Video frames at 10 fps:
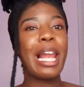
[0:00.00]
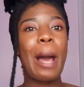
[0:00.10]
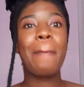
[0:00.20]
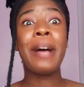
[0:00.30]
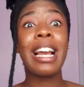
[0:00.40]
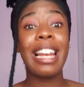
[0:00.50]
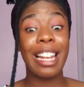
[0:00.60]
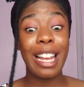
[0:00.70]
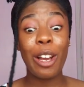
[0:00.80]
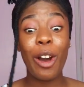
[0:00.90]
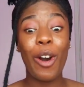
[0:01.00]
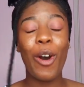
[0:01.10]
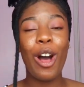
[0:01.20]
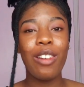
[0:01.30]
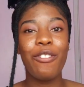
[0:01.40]
pangala, like
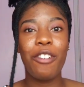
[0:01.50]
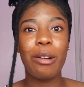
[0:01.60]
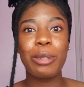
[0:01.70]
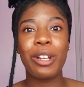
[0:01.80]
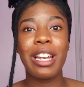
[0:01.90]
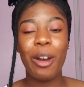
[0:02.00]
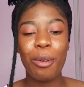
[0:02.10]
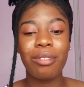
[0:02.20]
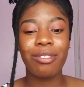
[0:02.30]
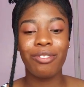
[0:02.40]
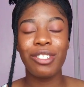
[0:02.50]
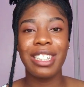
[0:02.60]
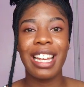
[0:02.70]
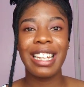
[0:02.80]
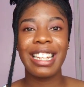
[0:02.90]
all forms are now
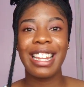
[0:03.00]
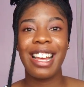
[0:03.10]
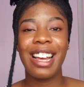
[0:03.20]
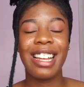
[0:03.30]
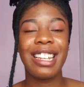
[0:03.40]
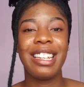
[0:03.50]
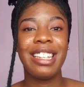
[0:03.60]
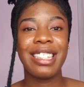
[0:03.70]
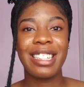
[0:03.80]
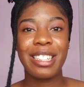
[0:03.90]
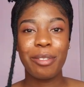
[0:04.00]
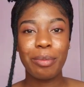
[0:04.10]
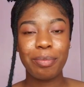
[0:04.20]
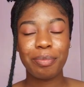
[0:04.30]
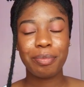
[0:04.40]
vunjaring their ninis.
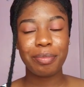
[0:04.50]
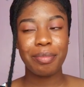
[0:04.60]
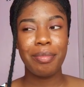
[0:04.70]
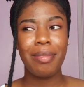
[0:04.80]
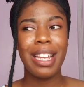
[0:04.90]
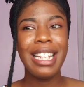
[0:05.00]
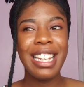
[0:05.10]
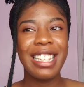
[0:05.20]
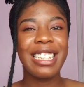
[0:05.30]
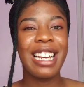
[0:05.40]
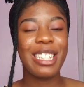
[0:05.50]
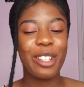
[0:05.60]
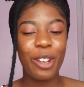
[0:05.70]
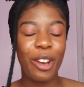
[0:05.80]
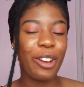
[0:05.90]
Dirishas.
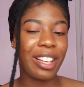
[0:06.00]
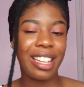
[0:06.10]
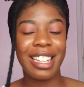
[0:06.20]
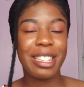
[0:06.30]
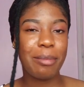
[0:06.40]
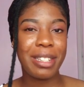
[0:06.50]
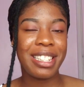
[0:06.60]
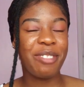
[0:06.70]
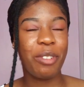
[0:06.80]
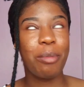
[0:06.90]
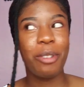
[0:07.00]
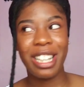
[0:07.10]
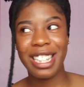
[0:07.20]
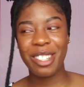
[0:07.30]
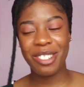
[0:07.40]
Okay, except form ones,
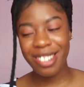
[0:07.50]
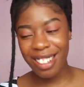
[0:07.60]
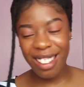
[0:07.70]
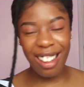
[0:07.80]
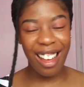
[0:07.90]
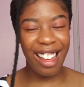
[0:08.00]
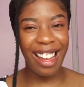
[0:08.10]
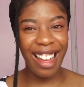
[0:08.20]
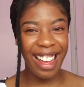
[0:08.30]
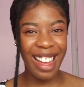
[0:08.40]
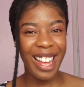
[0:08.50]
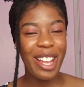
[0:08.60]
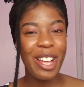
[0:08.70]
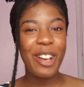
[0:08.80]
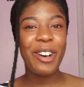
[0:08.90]
because
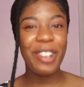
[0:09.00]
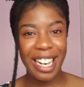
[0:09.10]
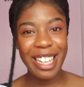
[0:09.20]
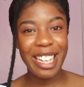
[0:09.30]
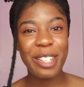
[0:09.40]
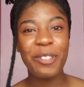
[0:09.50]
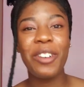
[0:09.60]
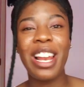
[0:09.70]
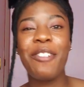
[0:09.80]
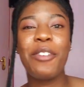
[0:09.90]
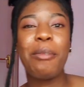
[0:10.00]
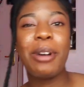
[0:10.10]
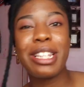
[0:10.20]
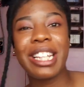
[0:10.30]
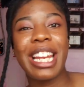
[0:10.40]
unajua tu pale form
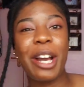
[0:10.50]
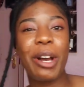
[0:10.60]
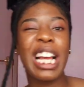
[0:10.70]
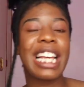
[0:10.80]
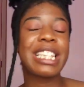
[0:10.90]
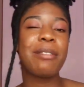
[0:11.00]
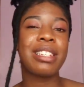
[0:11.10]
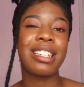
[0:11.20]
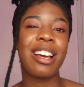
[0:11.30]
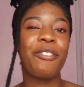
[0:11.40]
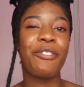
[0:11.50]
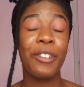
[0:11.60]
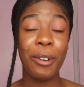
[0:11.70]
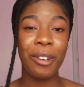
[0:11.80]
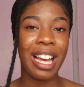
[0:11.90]
ones wanakuanga, except a
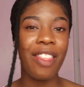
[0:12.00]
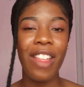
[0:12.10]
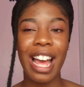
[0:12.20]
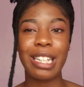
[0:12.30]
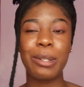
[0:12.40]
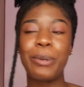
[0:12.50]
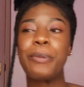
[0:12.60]
few kadhaa tu.